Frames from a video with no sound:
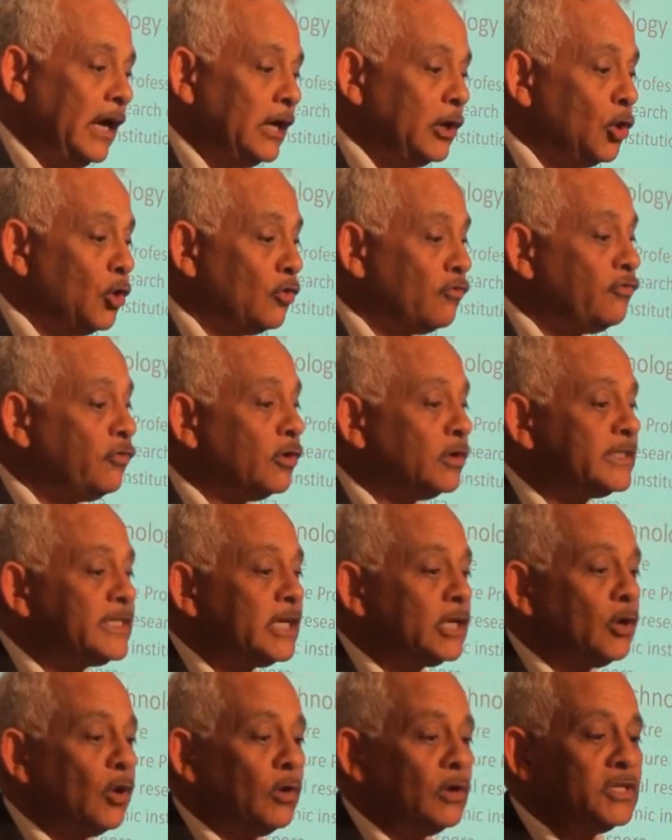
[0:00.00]
And look for
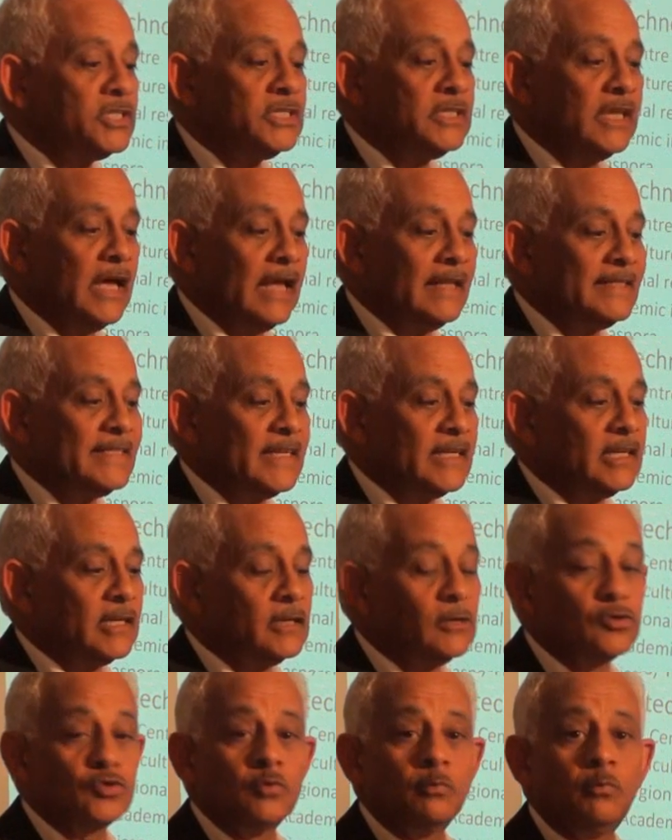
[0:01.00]
technology and
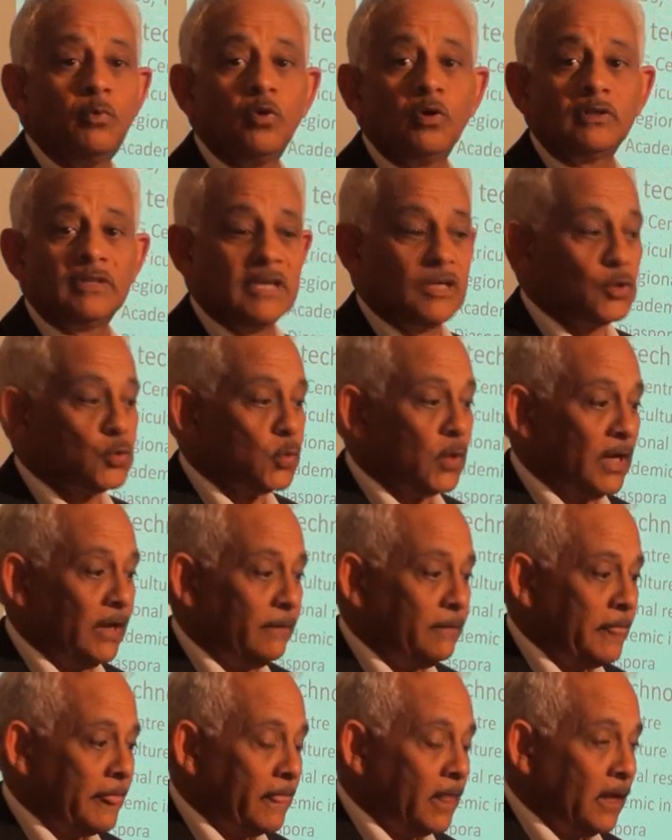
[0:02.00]
technical support as
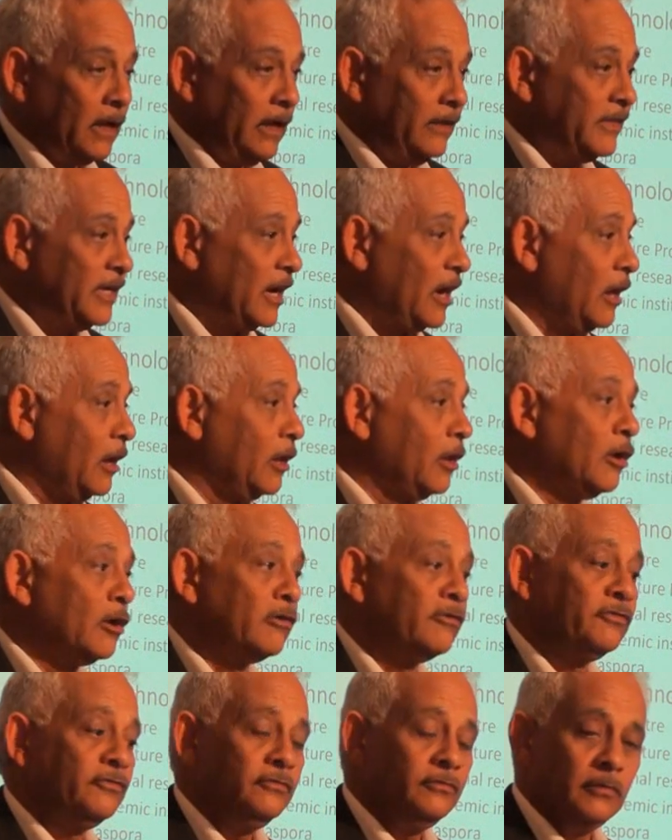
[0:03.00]
well. And there are a
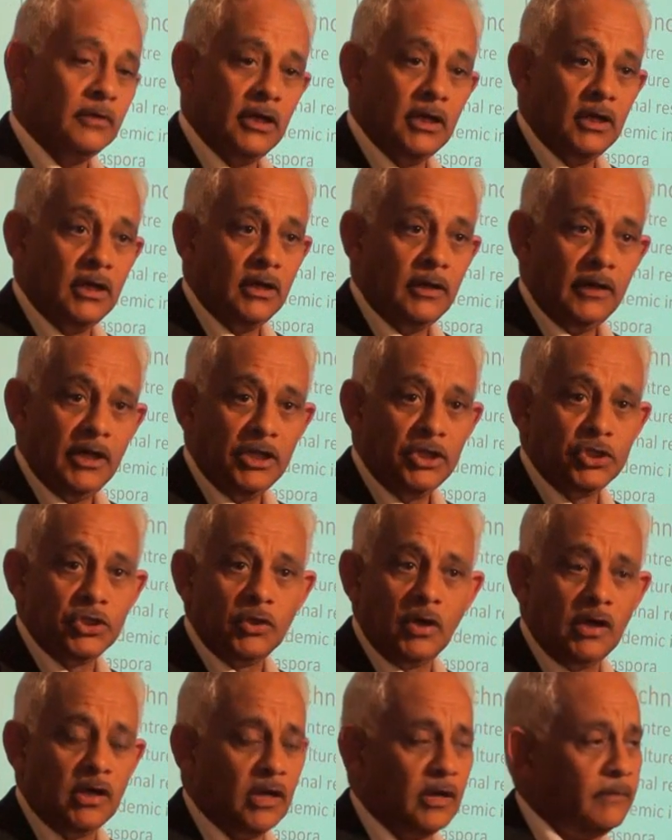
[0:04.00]
lot
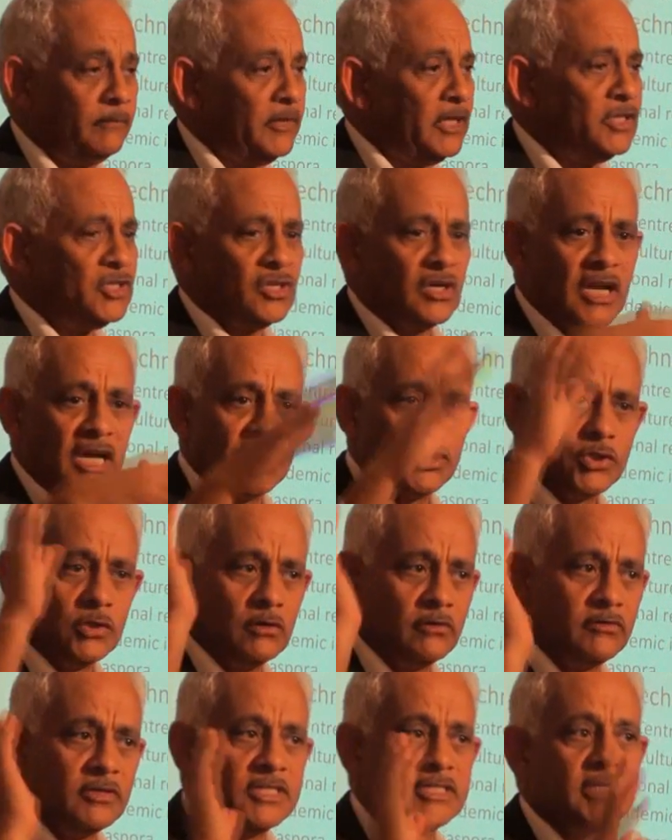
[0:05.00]
of
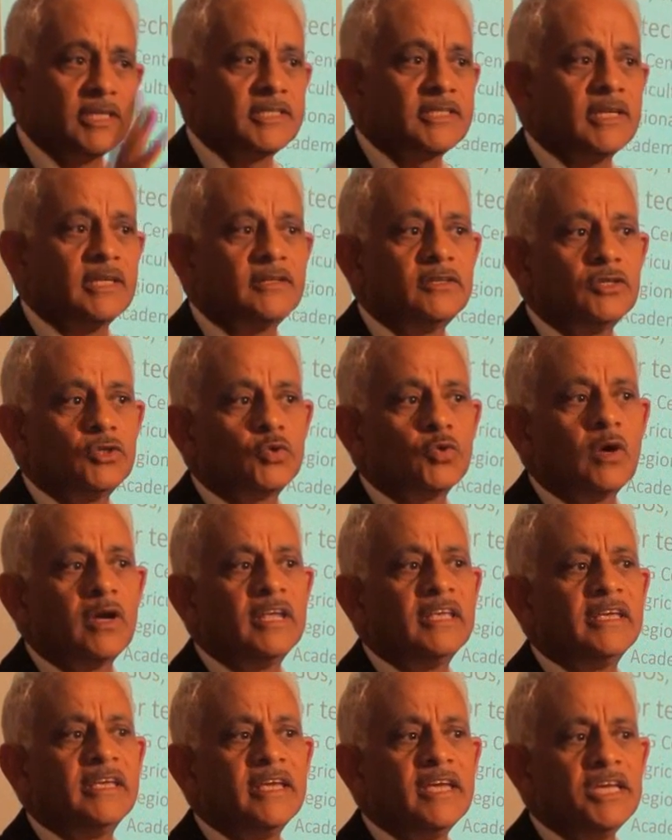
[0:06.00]
international research centers who
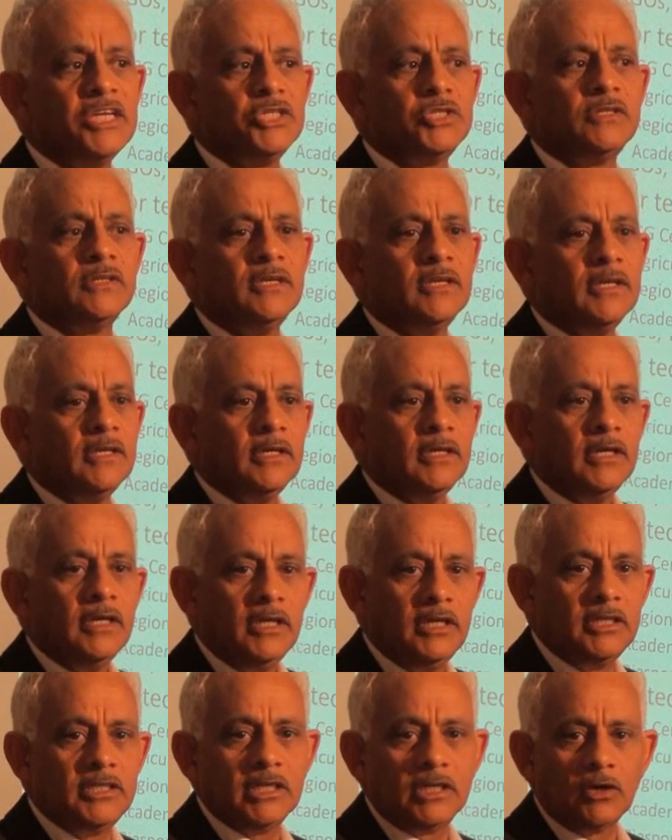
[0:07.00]
are engaged
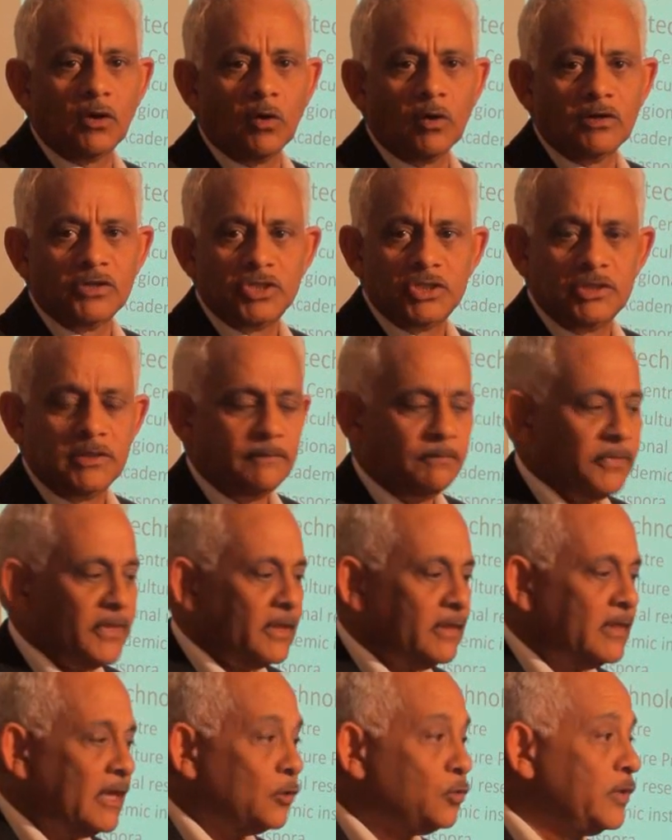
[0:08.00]
in technology
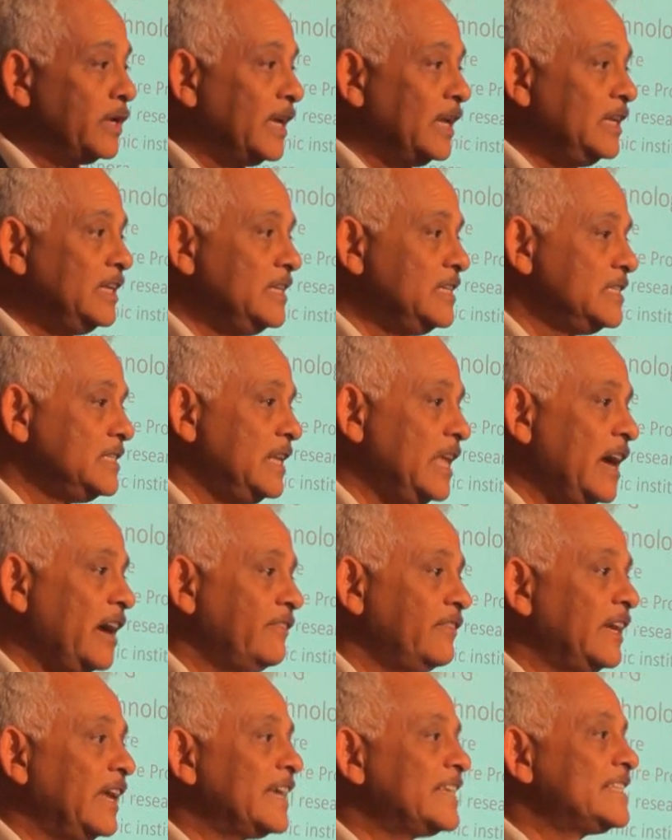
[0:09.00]
that we can easily
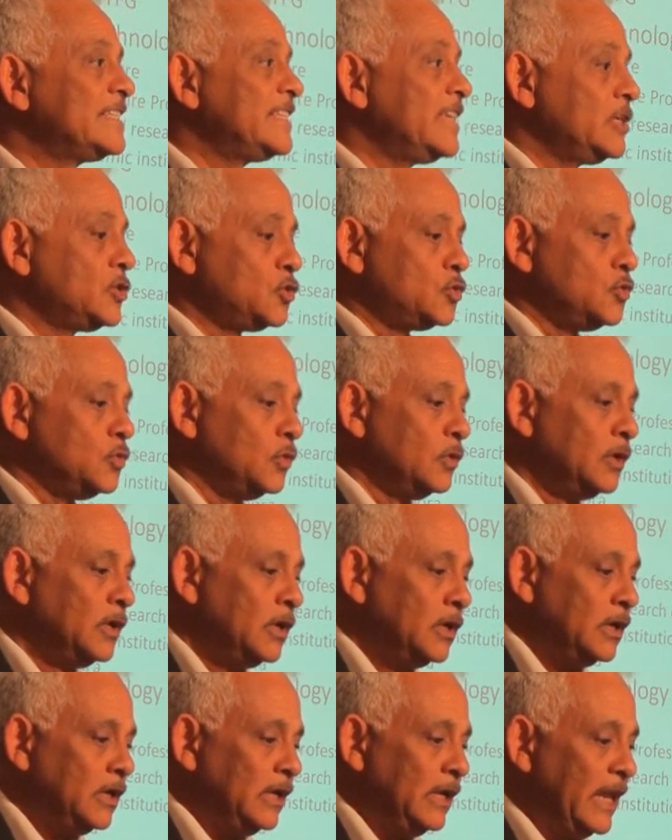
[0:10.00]
have an access to,
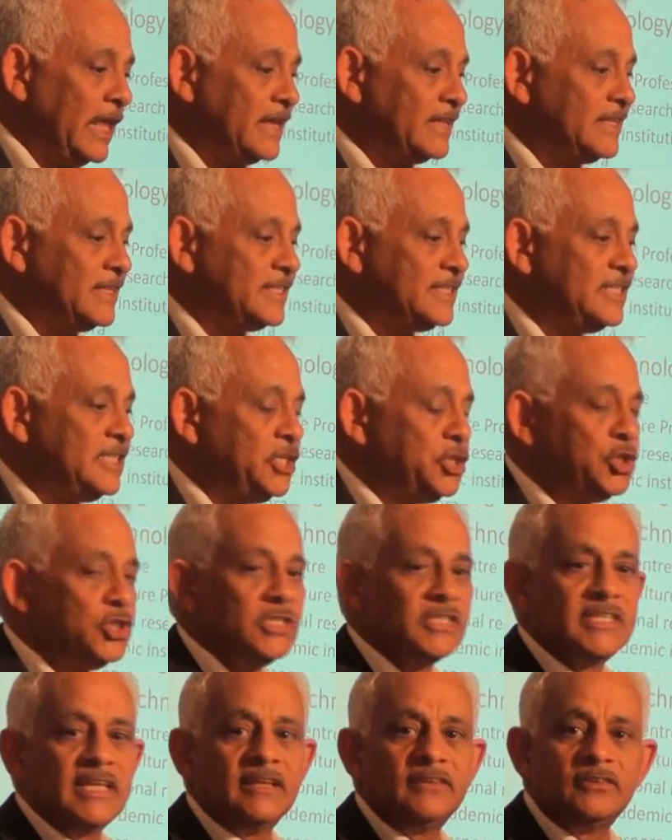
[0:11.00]
like the
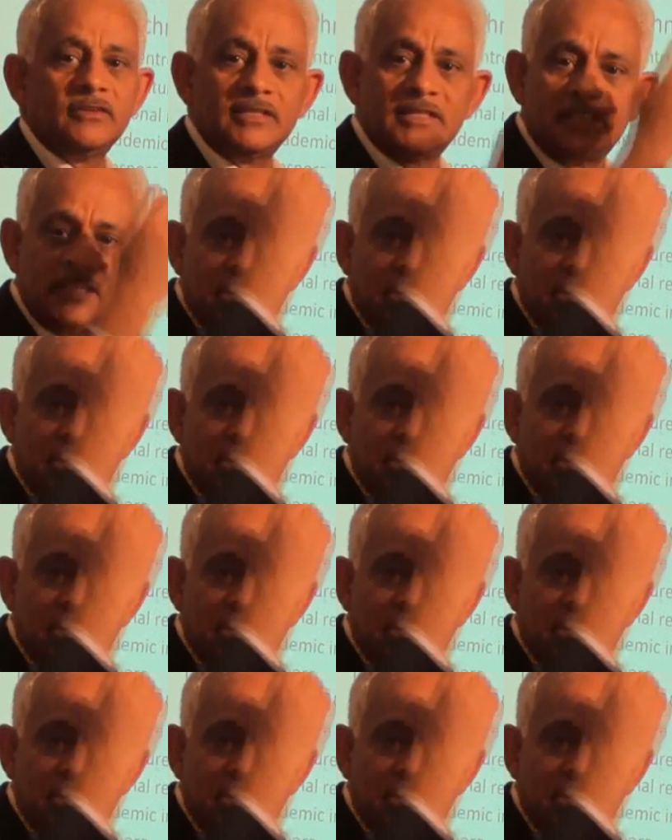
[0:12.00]
CG Center.